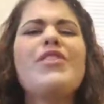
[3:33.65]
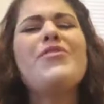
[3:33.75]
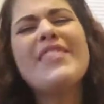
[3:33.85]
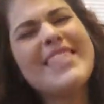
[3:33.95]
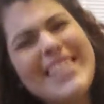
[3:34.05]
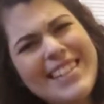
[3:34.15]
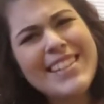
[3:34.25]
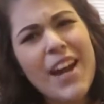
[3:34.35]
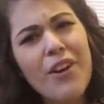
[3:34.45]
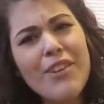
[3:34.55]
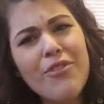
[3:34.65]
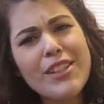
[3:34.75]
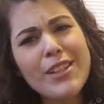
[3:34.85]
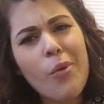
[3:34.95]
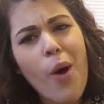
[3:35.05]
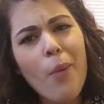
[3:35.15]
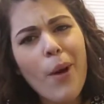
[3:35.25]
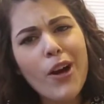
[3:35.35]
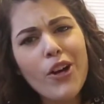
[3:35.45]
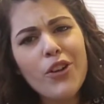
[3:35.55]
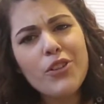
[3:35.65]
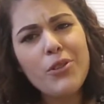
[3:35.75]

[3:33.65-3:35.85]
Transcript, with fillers: you've seen a dairy fridge at Walmart, girl.